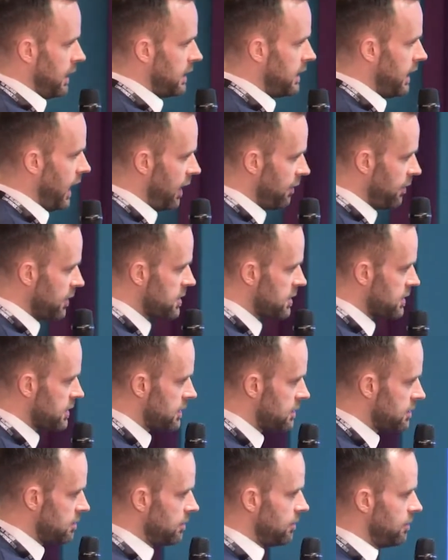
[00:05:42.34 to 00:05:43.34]
the
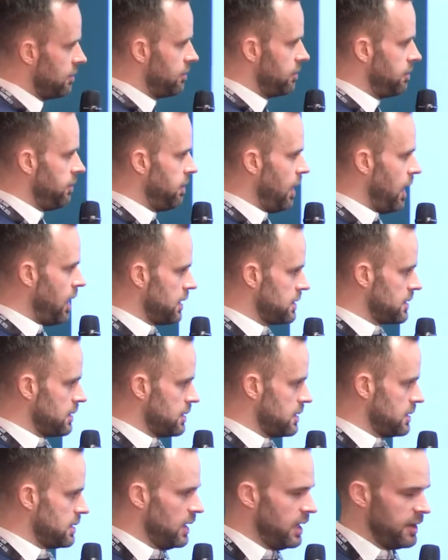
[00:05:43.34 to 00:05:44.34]
average
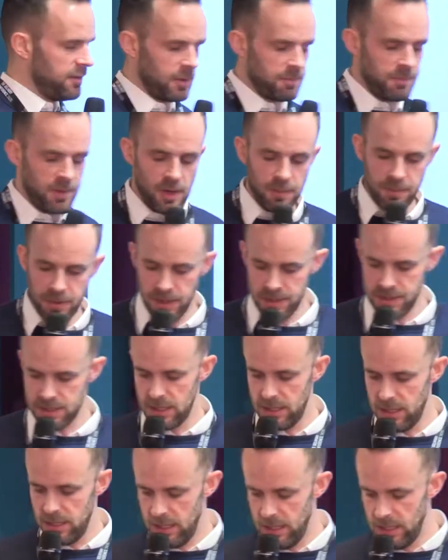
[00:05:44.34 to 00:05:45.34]
parcels delivered per
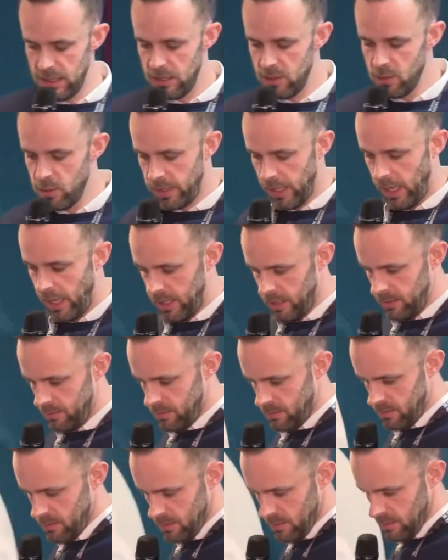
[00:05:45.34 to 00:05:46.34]
person in the UK
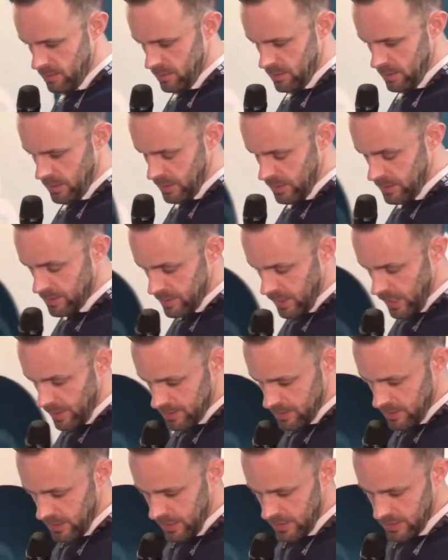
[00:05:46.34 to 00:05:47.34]
in
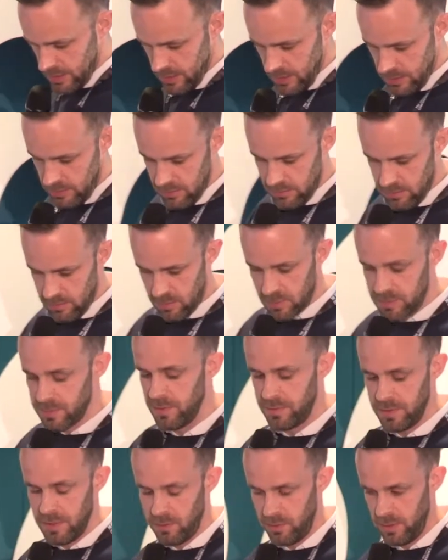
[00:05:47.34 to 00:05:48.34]
2018 was
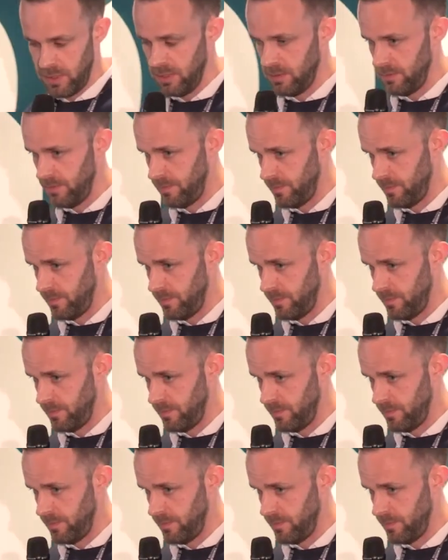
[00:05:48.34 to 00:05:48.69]
53.